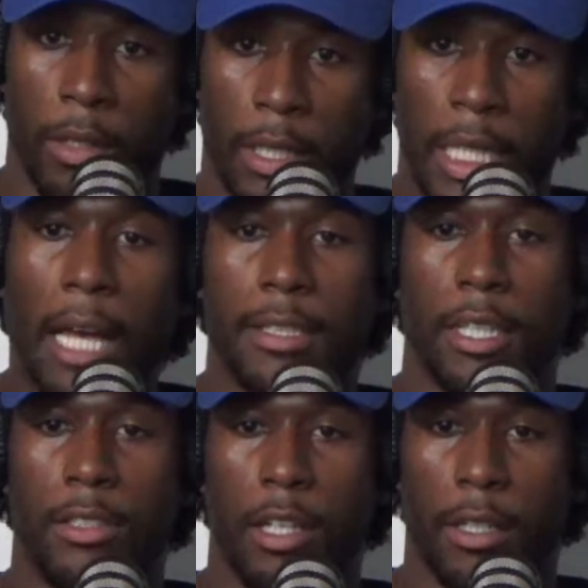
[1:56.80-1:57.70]
That's the
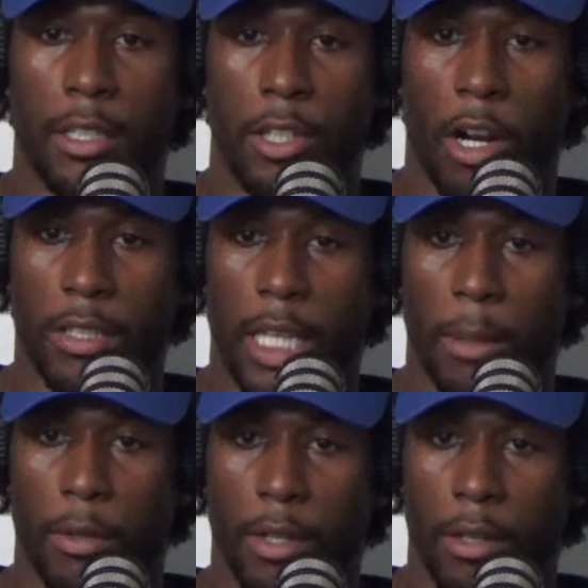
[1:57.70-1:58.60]
dark
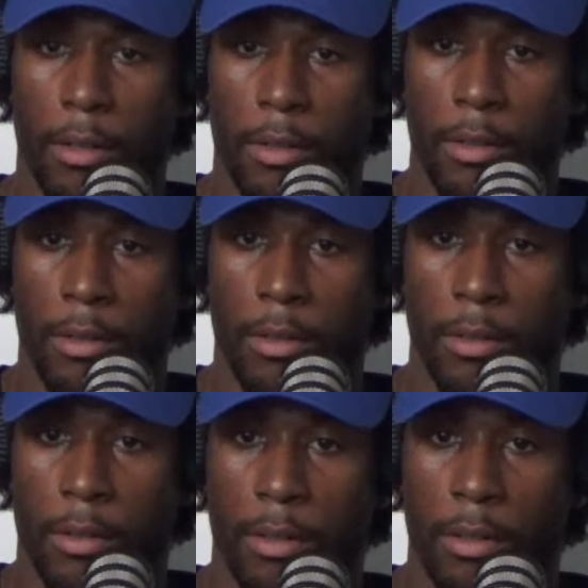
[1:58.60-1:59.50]
saber though.
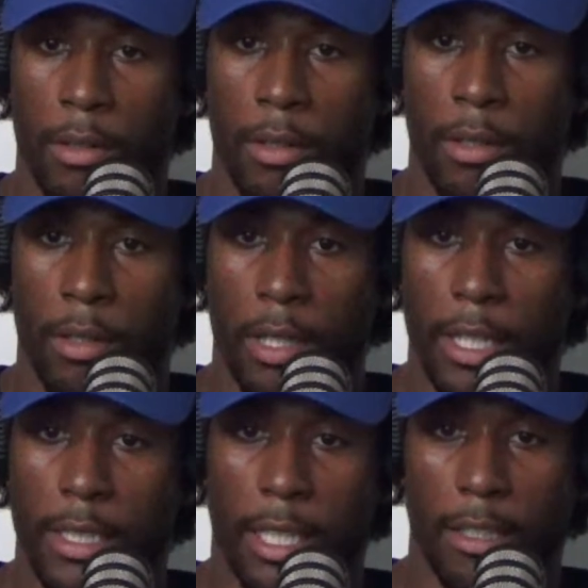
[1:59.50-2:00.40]

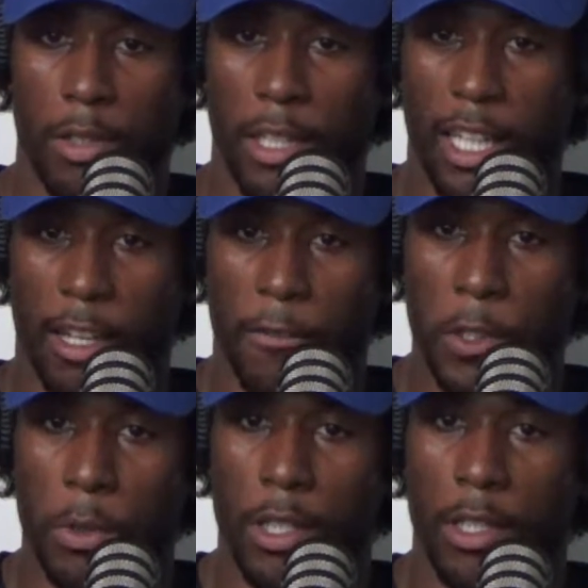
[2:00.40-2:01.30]
It's only like a
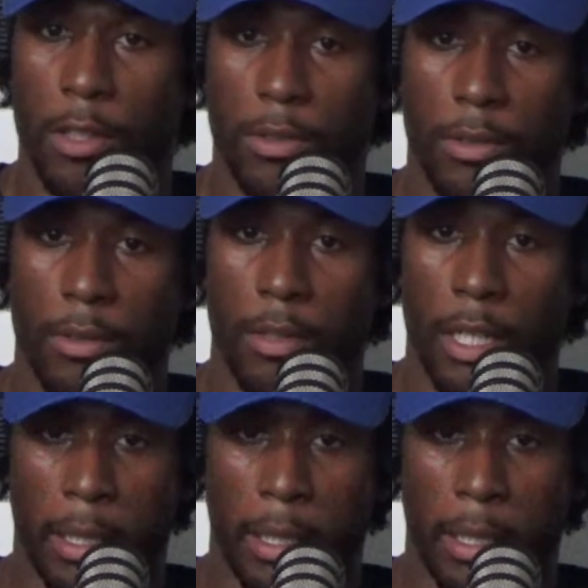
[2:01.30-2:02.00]
few of those, and the